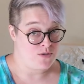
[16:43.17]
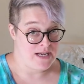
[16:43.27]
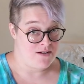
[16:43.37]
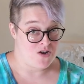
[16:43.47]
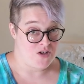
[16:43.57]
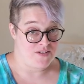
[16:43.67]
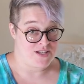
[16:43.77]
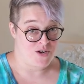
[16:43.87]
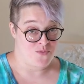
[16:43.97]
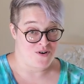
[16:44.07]
only alcohol that's
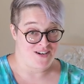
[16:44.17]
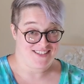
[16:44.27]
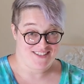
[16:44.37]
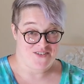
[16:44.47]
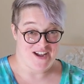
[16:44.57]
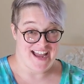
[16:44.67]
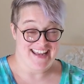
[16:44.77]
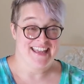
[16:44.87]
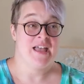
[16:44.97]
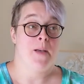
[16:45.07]
going to work,
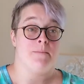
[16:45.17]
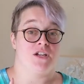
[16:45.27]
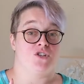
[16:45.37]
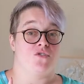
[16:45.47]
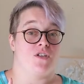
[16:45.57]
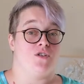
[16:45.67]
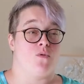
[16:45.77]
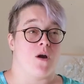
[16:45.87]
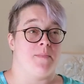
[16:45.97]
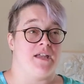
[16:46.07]
okay? Make sure that
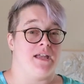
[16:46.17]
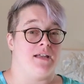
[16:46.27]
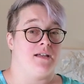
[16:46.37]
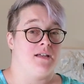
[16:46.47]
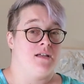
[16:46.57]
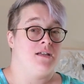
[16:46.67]
you are being